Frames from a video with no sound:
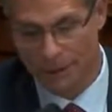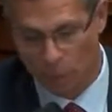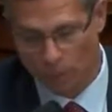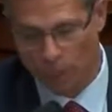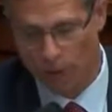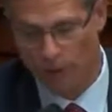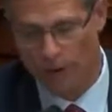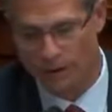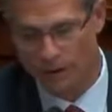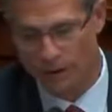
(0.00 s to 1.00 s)
global
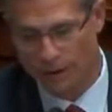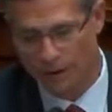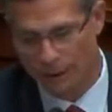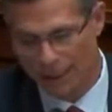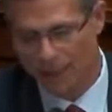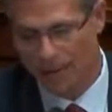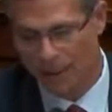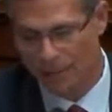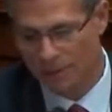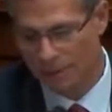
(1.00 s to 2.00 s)
markets. Next,
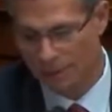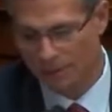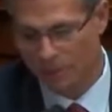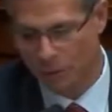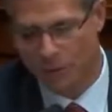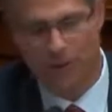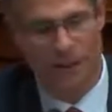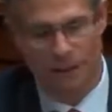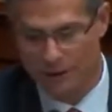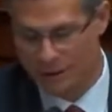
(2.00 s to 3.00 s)
the company would be forced
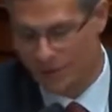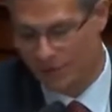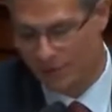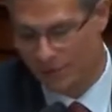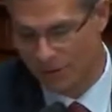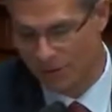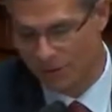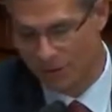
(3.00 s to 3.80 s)
to cut staff,